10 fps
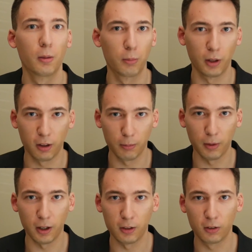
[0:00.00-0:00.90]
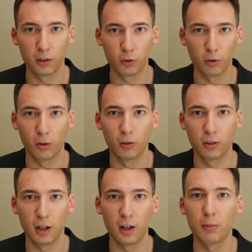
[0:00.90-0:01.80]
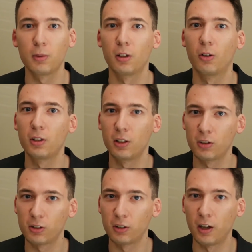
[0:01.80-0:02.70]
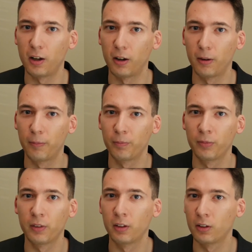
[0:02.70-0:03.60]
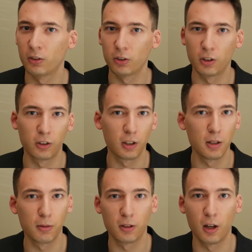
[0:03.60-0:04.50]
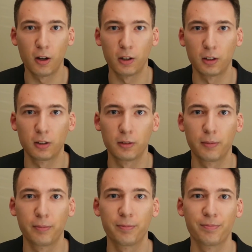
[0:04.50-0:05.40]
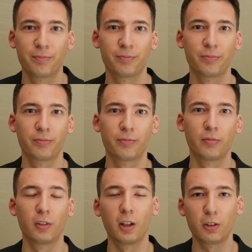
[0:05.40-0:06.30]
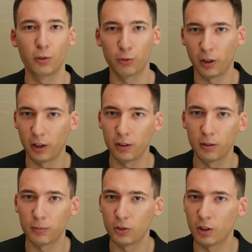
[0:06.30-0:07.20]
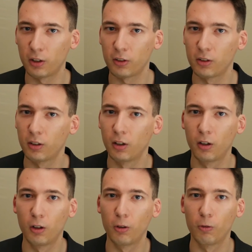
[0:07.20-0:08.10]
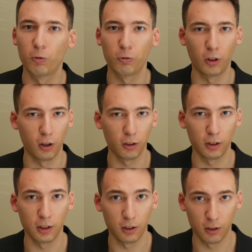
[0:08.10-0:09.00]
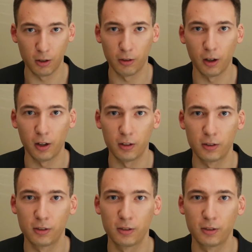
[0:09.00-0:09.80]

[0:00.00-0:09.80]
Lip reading: play the mind control game, you stare. Just keep staring. And you'll find them just falling into your eyes.